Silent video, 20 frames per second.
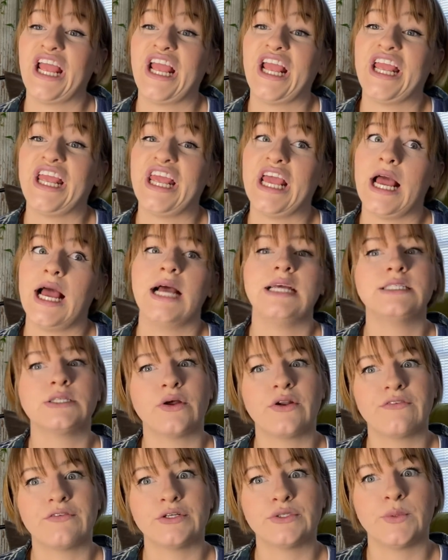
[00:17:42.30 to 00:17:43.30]
yeah, I
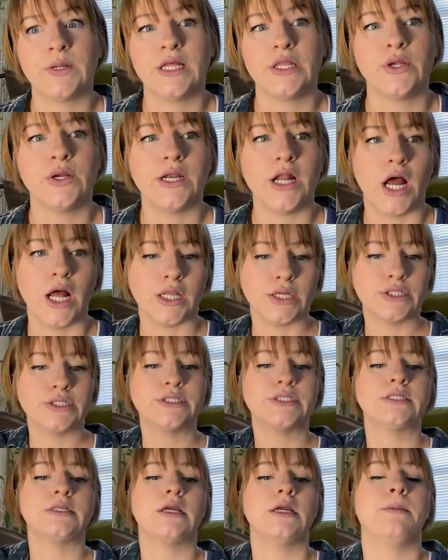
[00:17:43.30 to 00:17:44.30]
sold it for
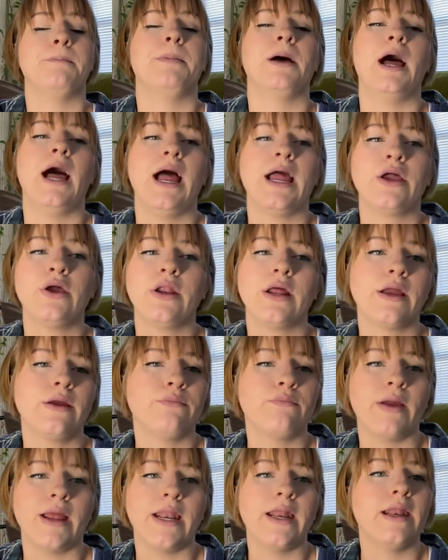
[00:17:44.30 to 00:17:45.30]
$23, but I could have
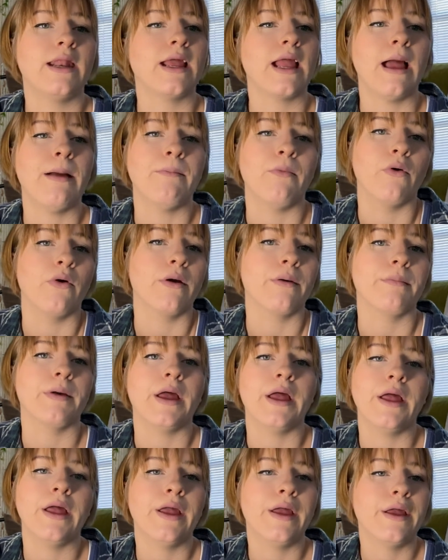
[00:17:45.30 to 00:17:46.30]
waited and got more,
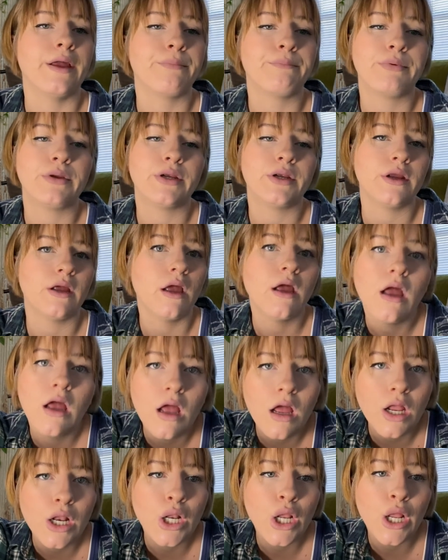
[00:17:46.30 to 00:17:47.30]
but I
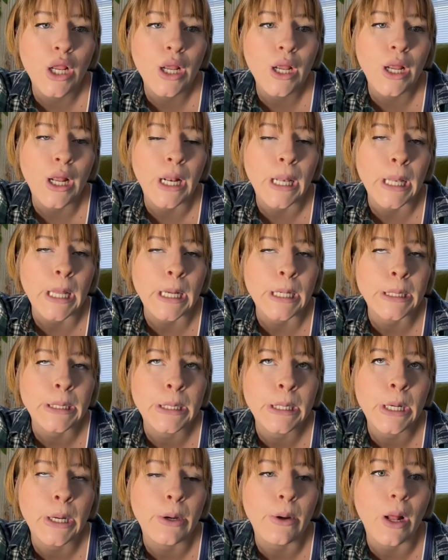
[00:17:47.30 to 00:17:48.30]

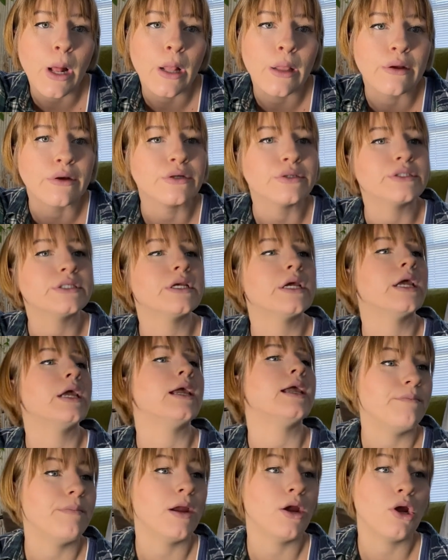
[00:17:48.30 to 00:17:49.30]
lost $2.
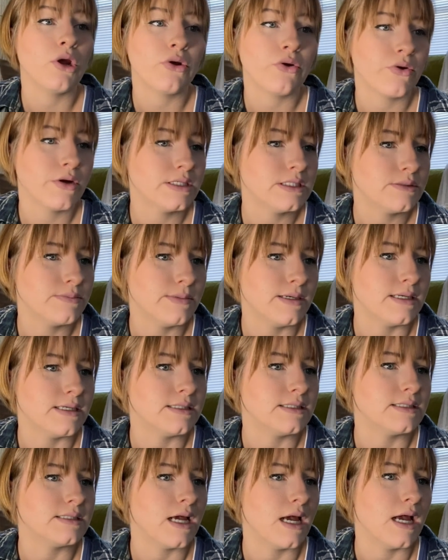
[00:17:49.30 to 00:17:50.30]
And Merry
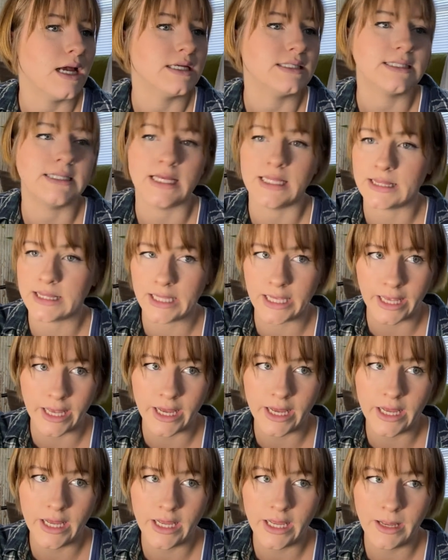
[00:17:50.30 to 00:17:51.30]
Christmas,
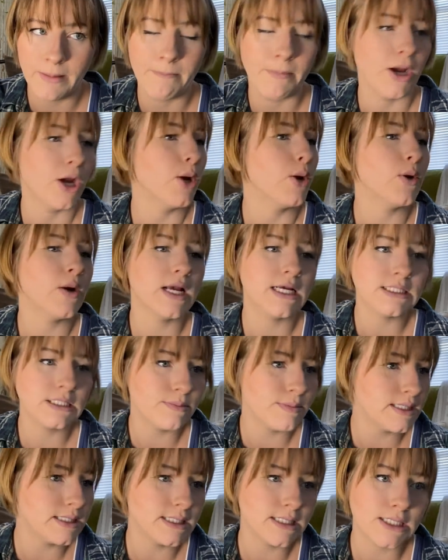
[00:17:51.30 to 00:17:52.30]
Cynthia. Merry
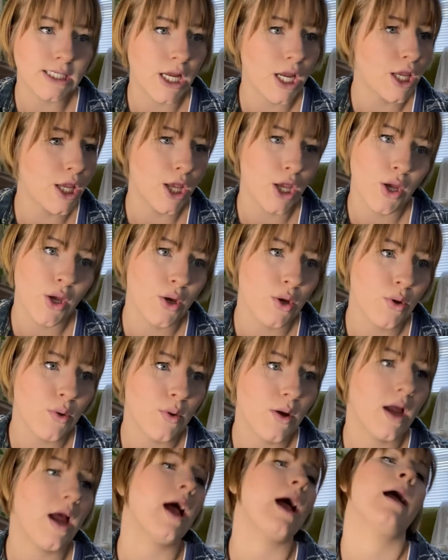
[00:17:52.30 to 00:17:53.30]
Christmas to
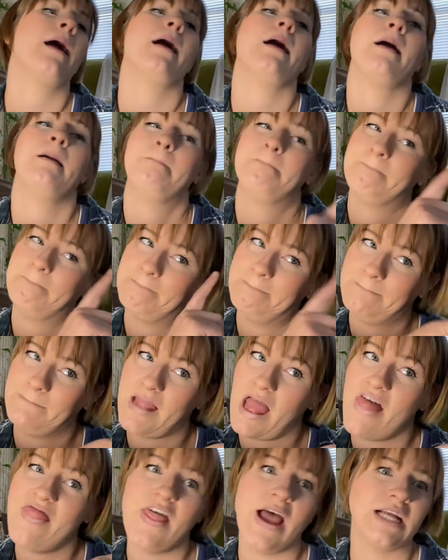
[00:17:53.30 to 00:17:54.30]
you.
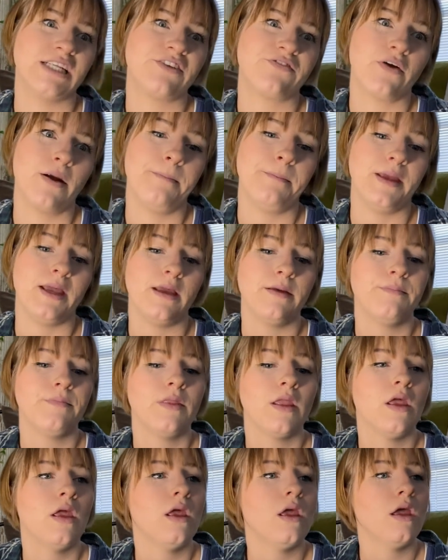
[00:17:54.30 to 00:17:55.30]
That's from me.
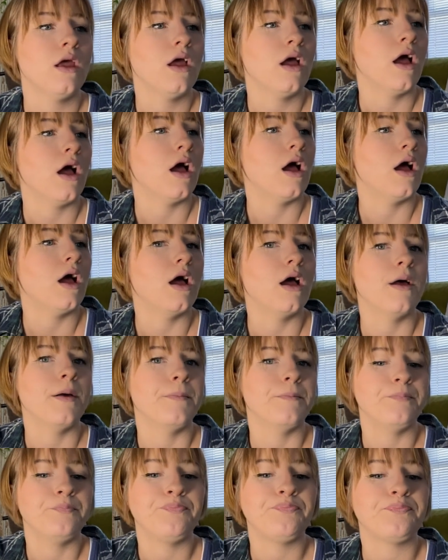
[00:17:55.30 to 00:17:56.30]

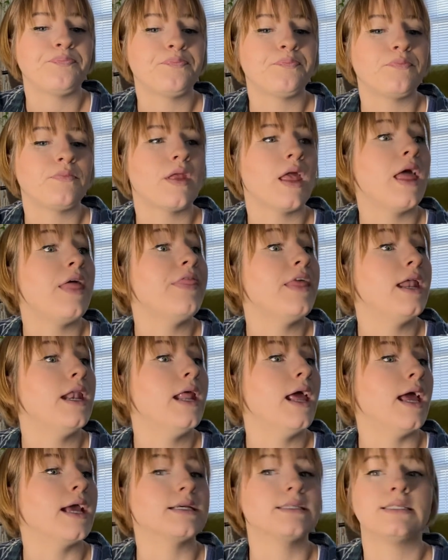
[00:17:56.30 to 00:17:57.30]
And then
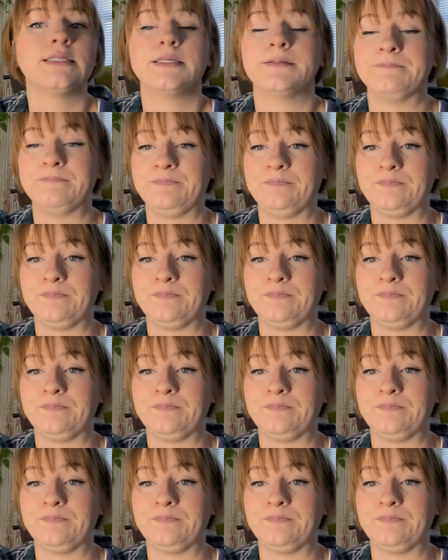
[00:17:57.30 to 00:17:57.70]
next,